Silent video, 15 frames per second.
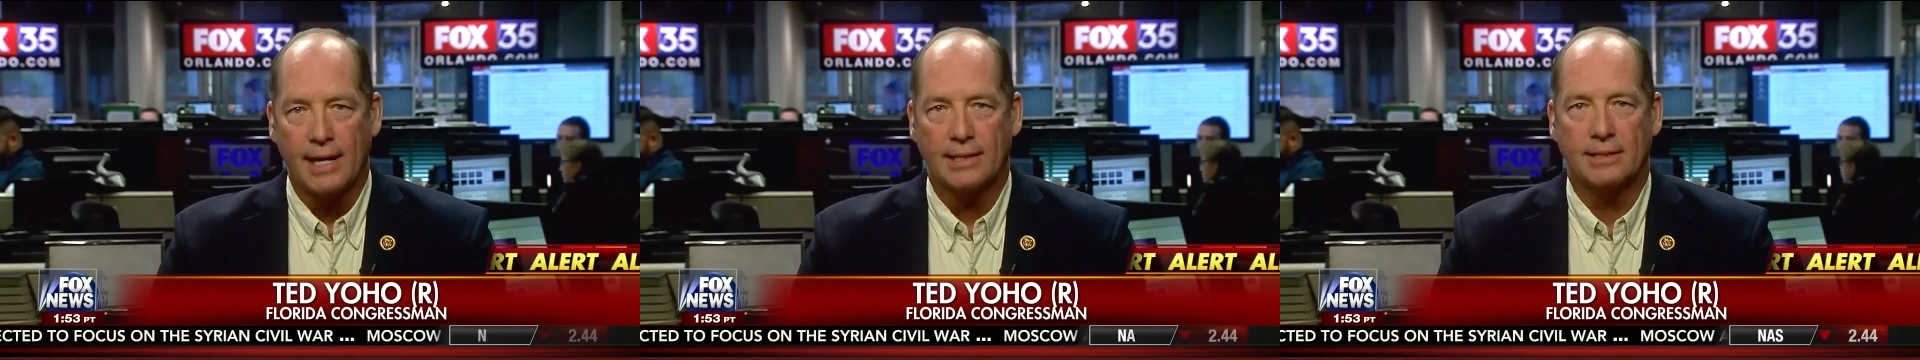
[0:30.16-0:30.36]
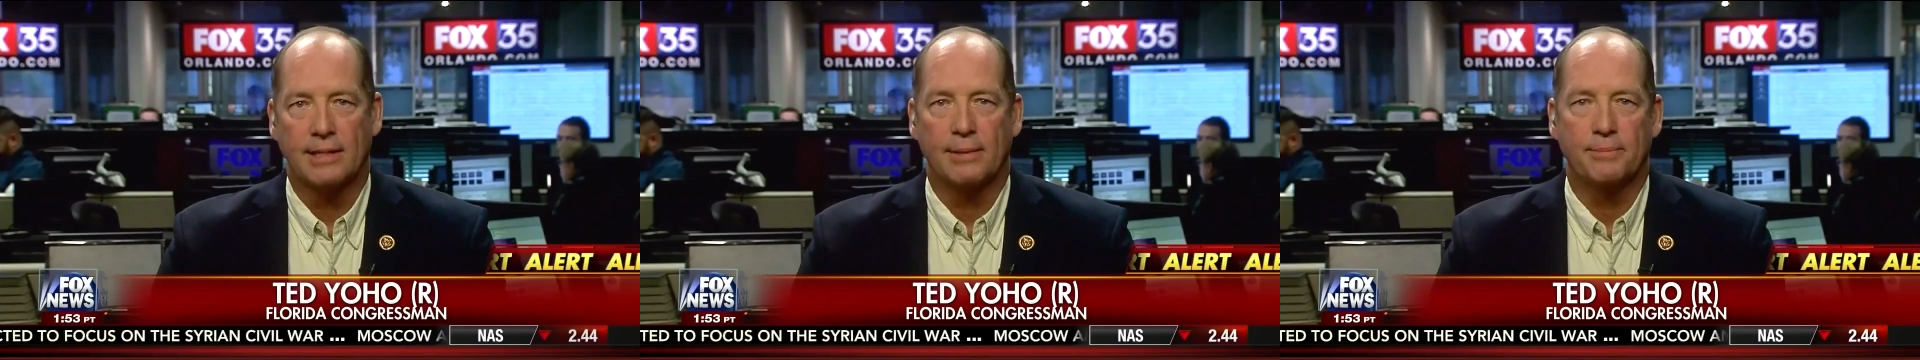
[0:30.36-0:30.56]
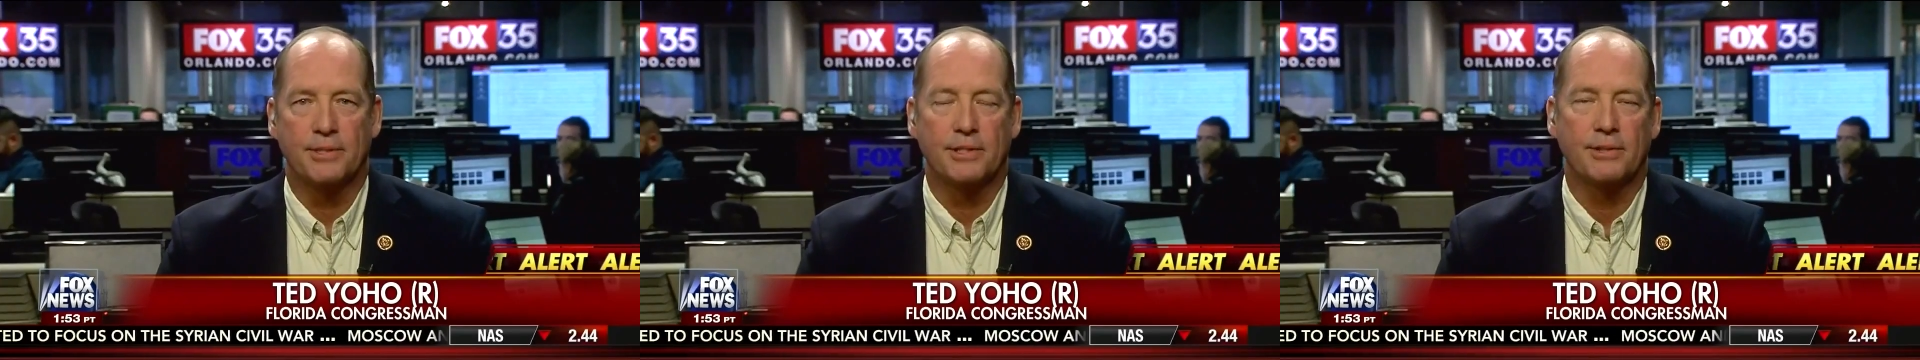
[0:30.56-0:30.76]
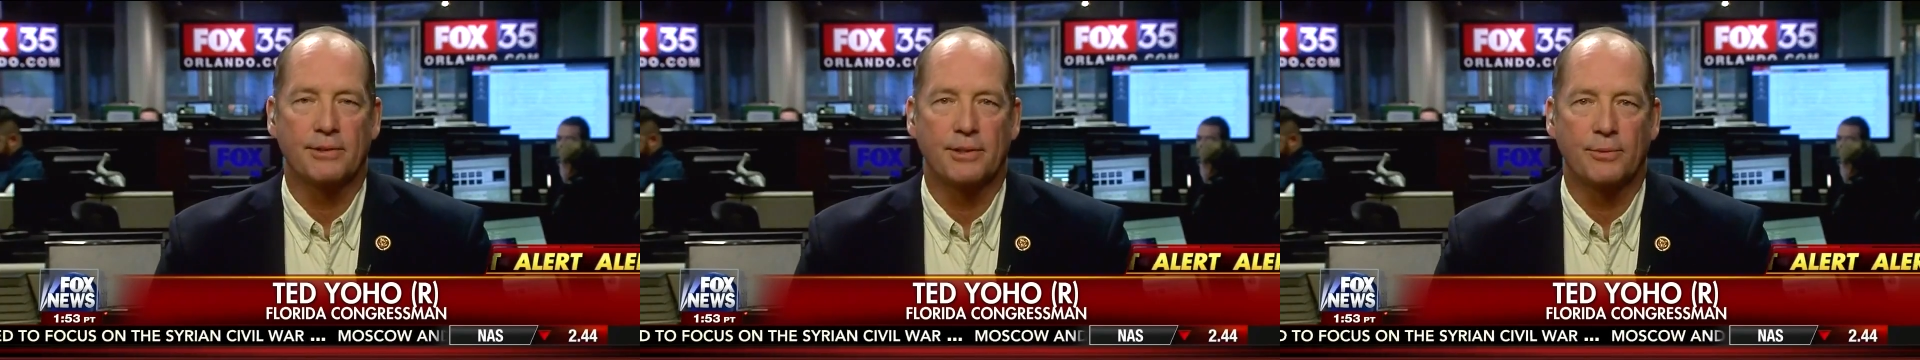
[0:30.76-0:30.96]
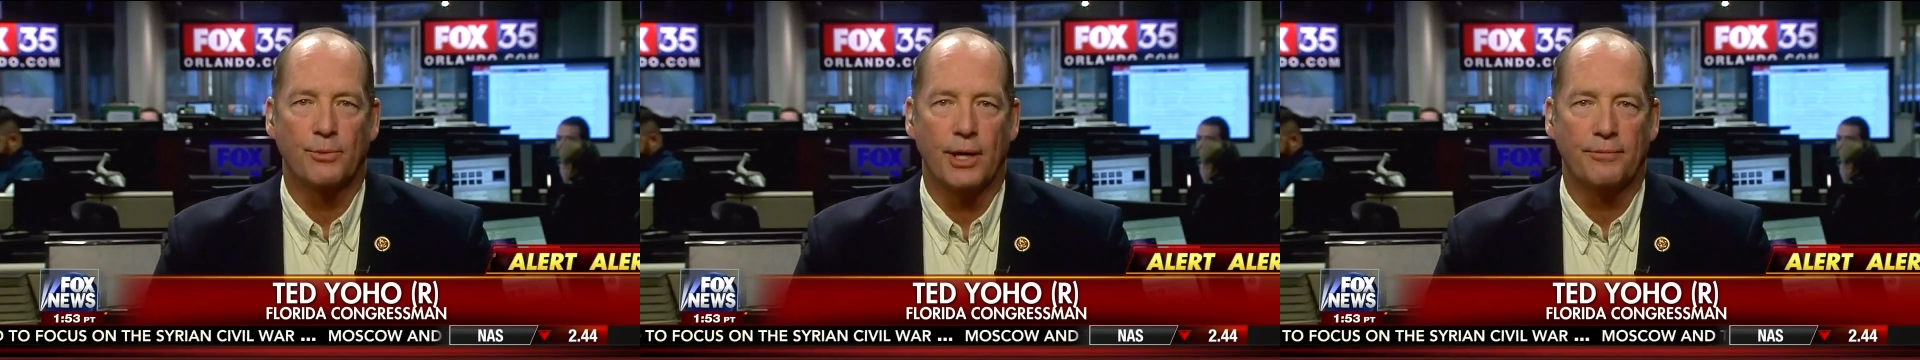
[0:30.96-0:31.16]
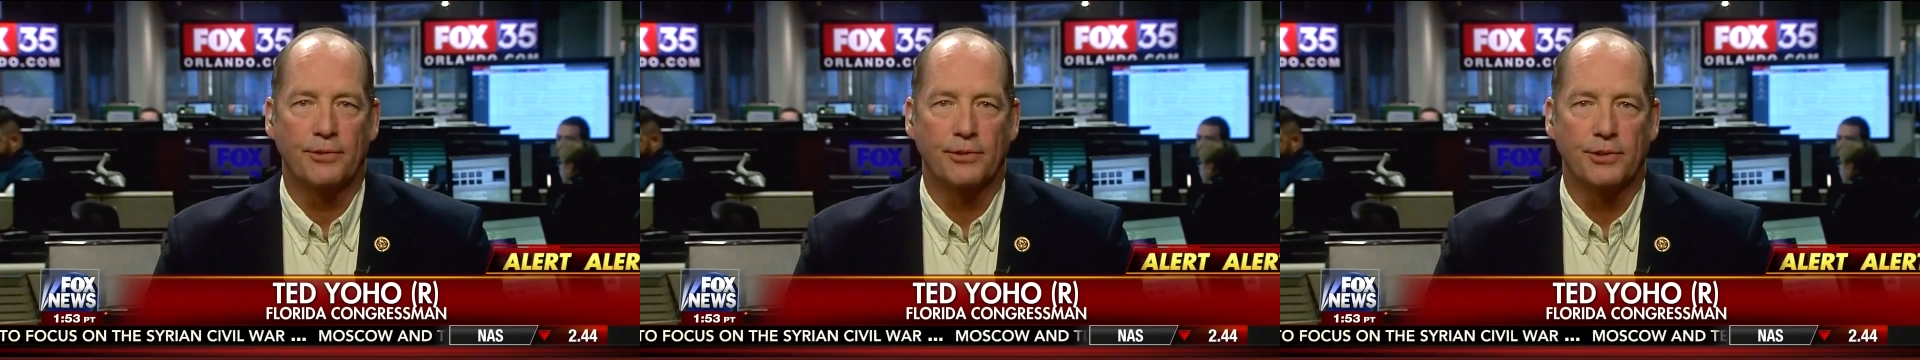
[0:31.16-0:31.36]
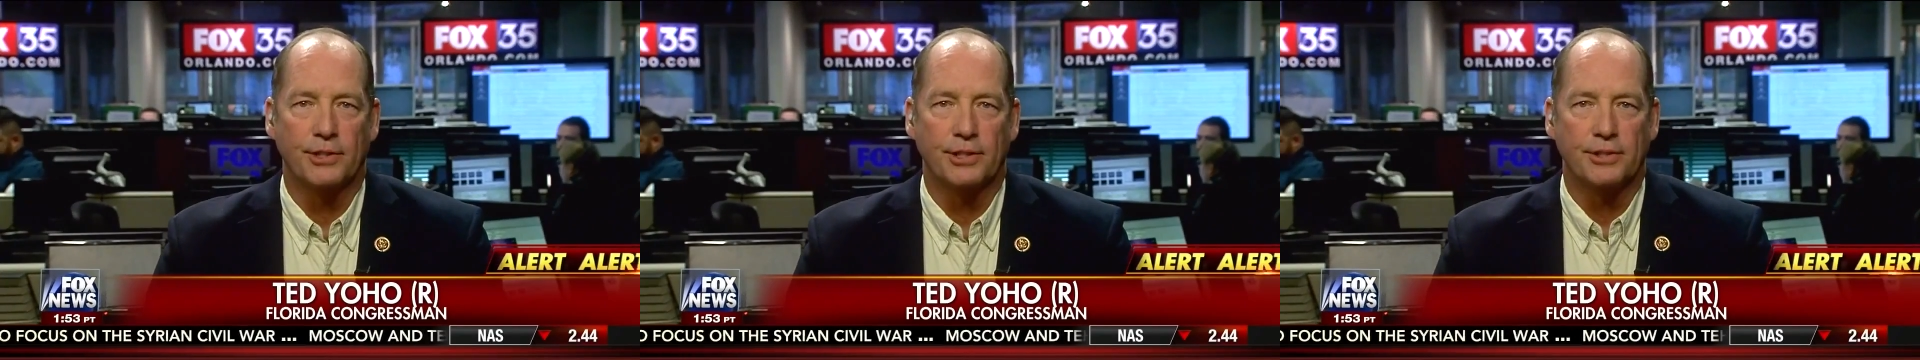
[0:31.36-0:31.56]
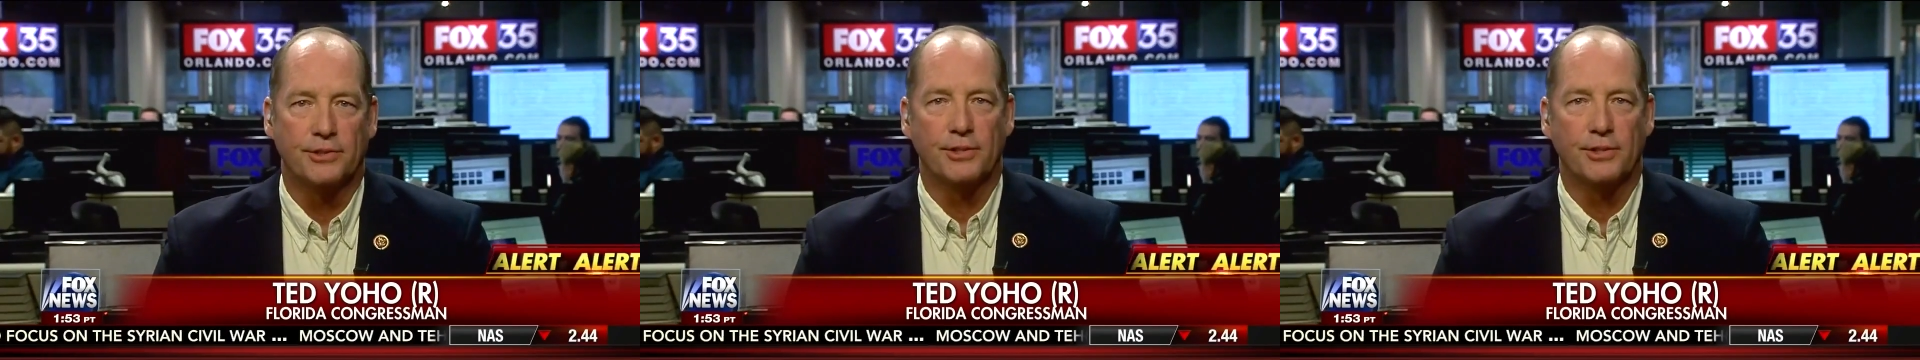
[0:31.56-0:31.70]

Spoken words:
accept Syrian refugees.